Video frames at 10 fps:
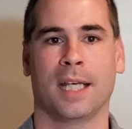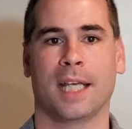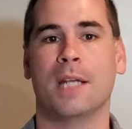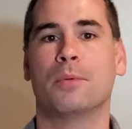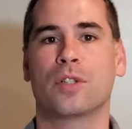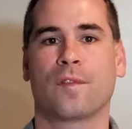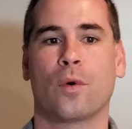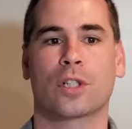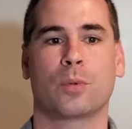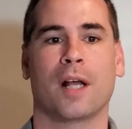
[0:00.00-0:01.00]
Hebrews
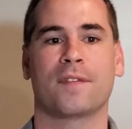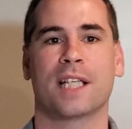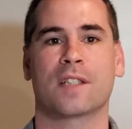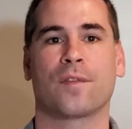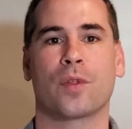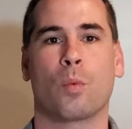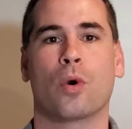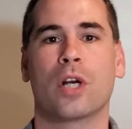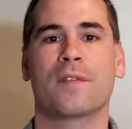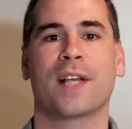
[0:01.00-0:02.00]
4:12 says, "For the
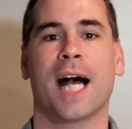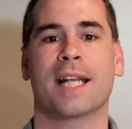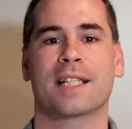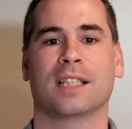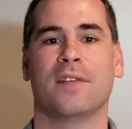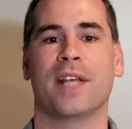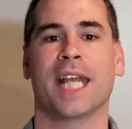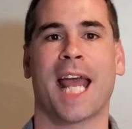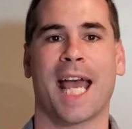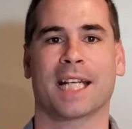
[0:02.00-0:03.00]
word of God is living
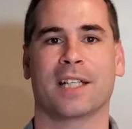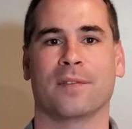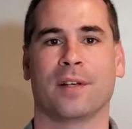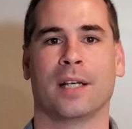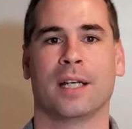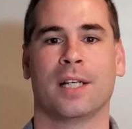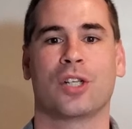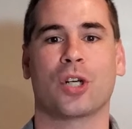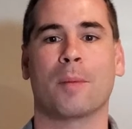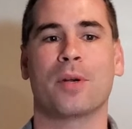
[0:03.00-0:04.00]
and active,
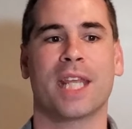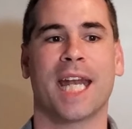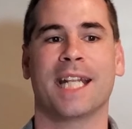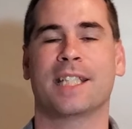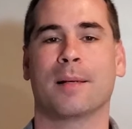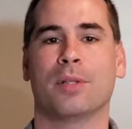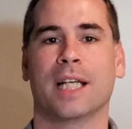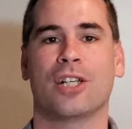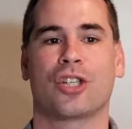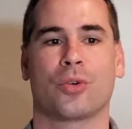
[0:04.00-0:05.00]
sharper than any
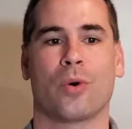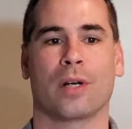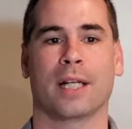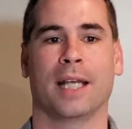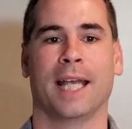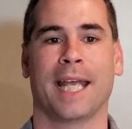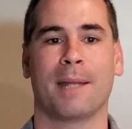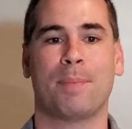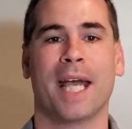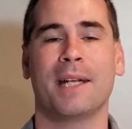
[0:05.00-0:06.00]
double-edged sword.
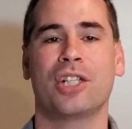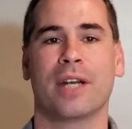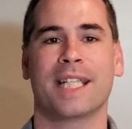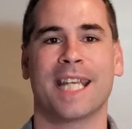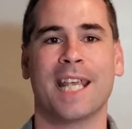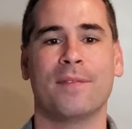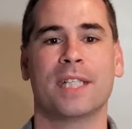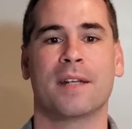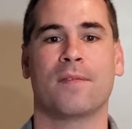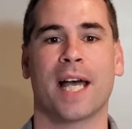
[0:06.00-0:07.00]
It penetrates even
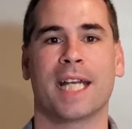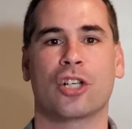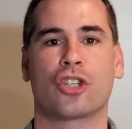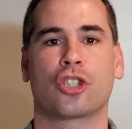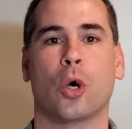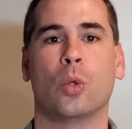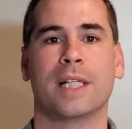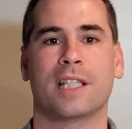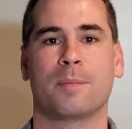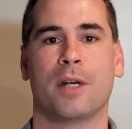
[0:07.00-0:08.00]
to dividing soul
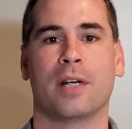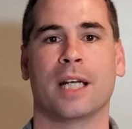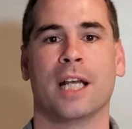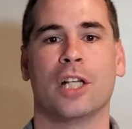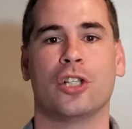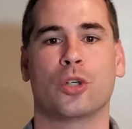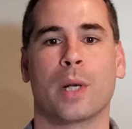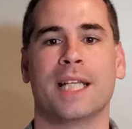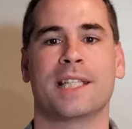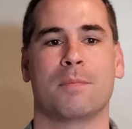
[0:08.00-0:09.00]
and spirit,
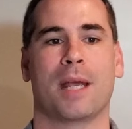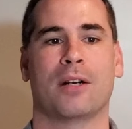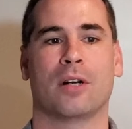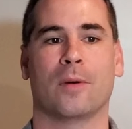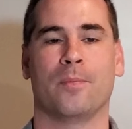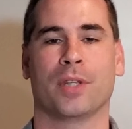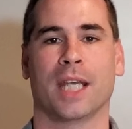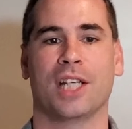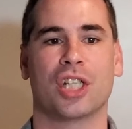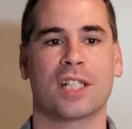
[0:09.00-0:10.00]
joints and marrow,
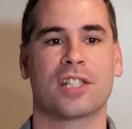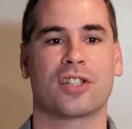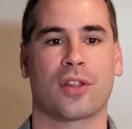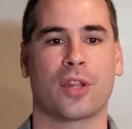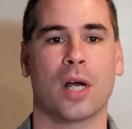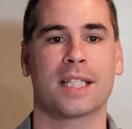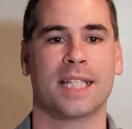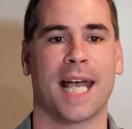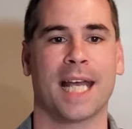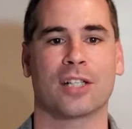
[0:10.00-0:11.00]
it judges the thoughts
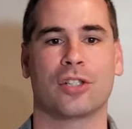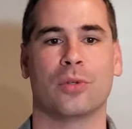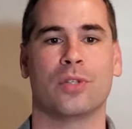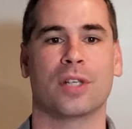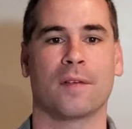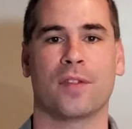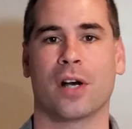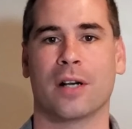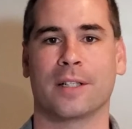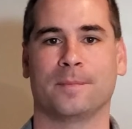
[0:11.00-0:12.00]
and attitudes of the
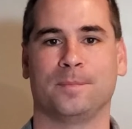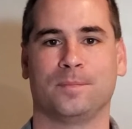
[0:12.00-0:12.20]
heart.